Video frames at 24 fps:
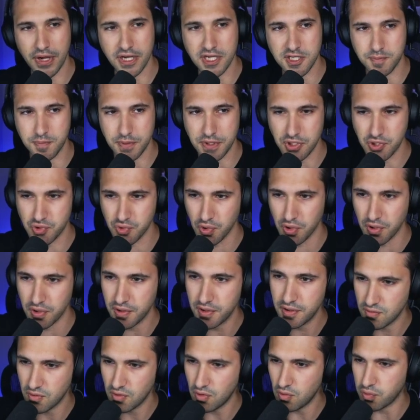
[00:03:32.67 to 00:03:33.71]
is Beedrill?
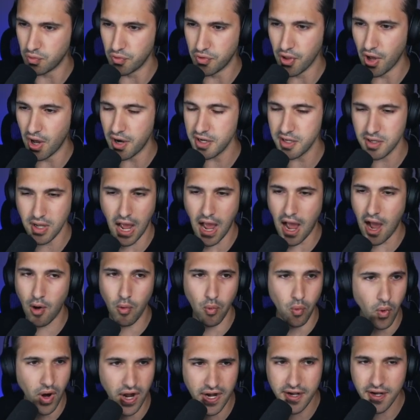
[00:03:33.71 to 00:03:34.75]
Oh,
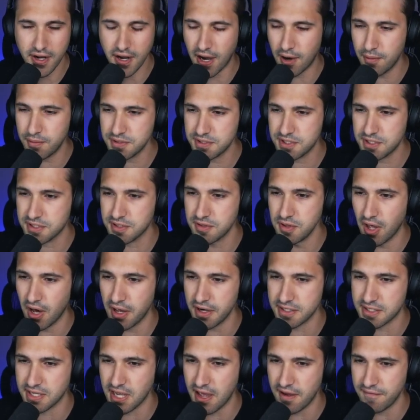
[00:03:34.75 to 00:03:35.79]
not... What? How is this not
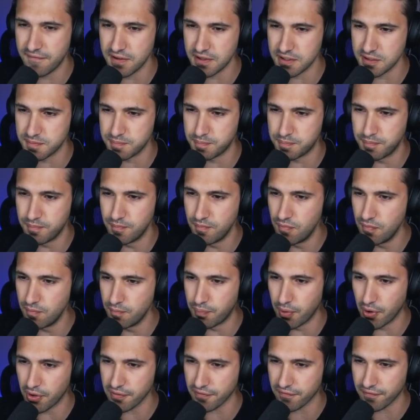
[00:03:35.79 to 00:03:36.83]
as heavy as
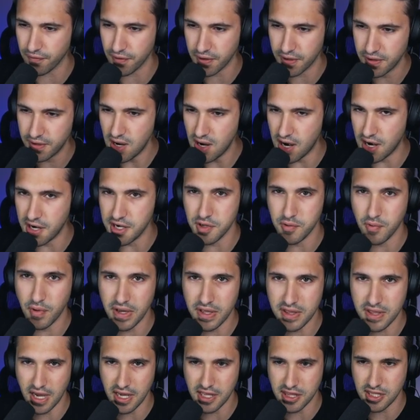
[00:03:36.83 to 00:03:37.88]
Butterfree?
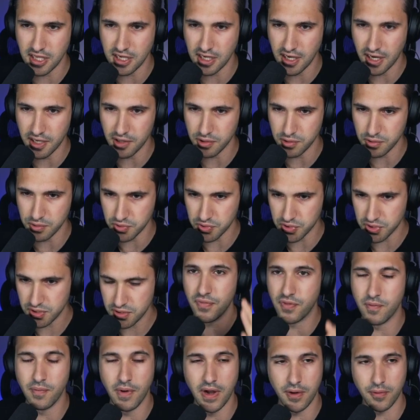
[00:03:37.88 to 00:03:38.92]
Anyways, think I lose.
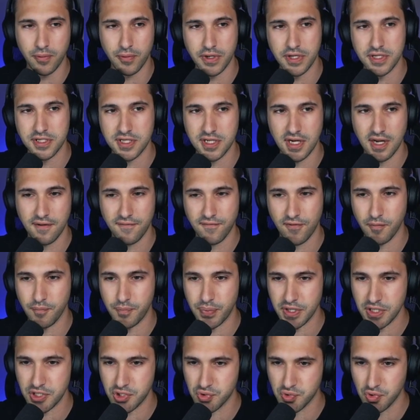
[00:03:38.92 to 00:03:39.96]
My reasoning for
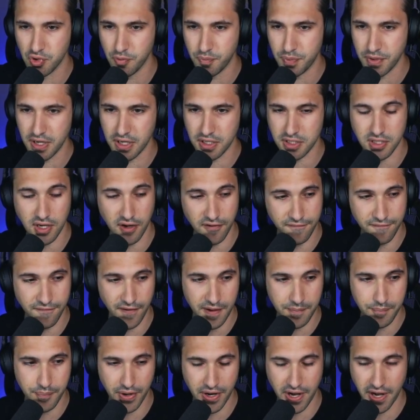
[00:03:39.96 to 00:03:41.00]
Beedrill being tough
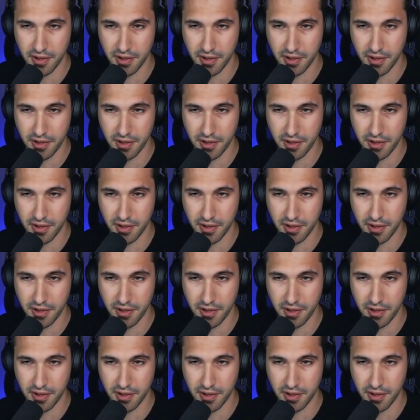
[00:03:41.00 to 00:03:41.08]
fight, but I